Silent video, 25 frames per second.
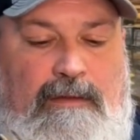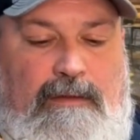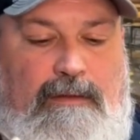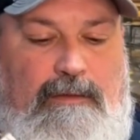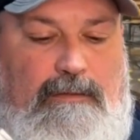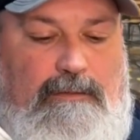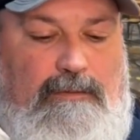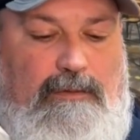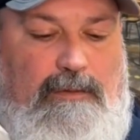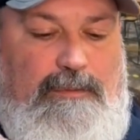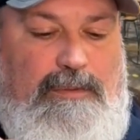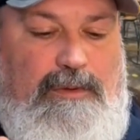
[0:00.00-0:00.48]

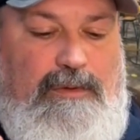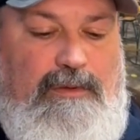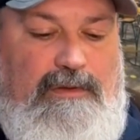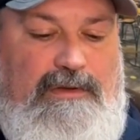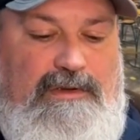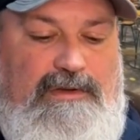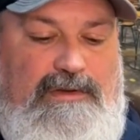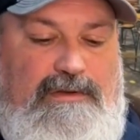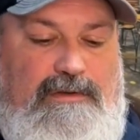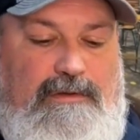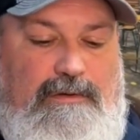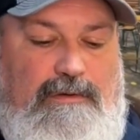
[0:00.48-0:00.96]
we'll pull
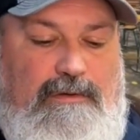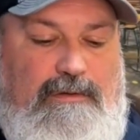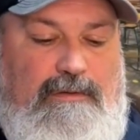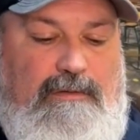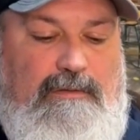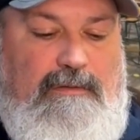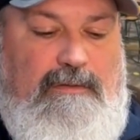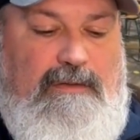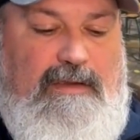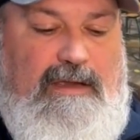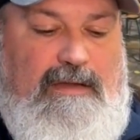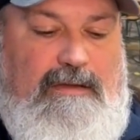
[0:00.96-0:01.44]
this
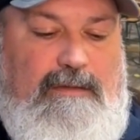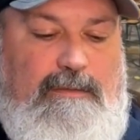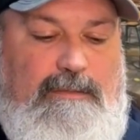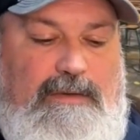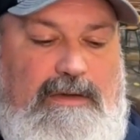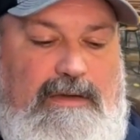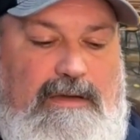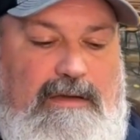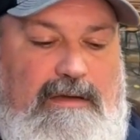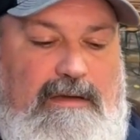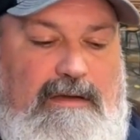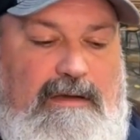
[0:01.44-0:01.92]
through at the
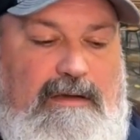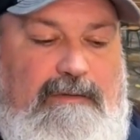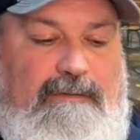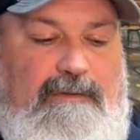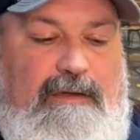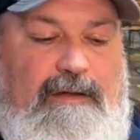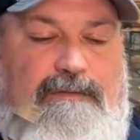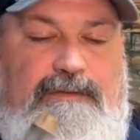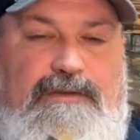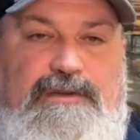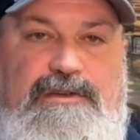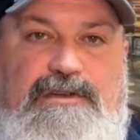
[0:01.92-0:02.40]
beginning of
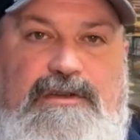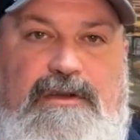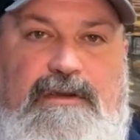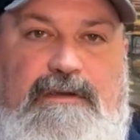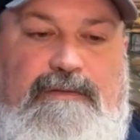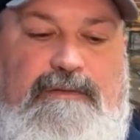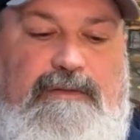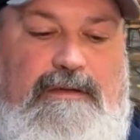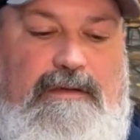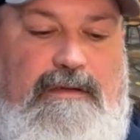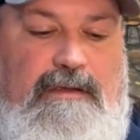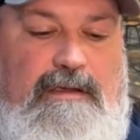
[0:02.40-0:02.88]
every
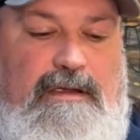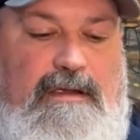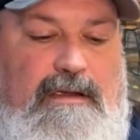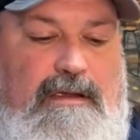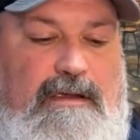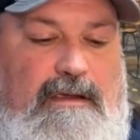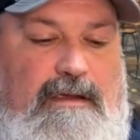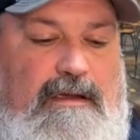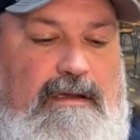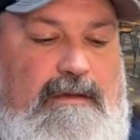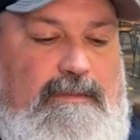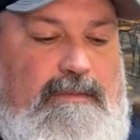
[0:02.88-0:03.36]
shift
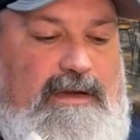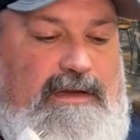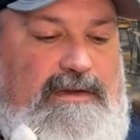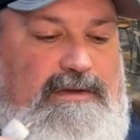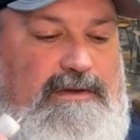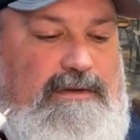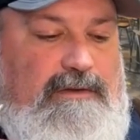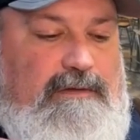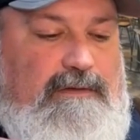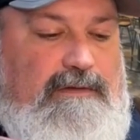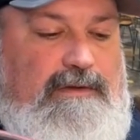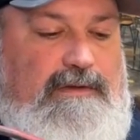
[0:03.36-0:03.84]
and make
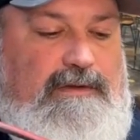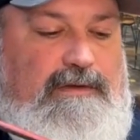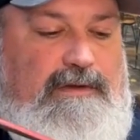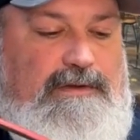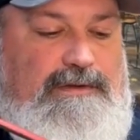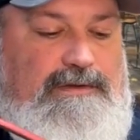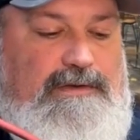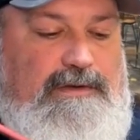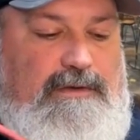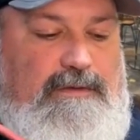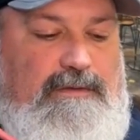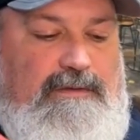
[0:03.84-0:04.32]
sure that
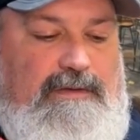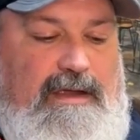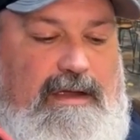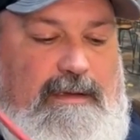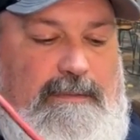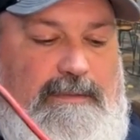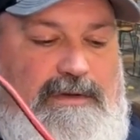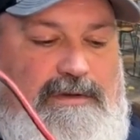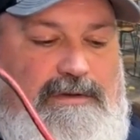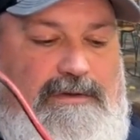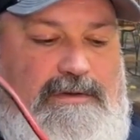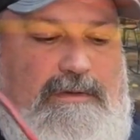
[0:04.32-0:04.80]
there's no
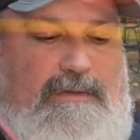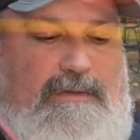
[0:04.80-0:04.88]
damage to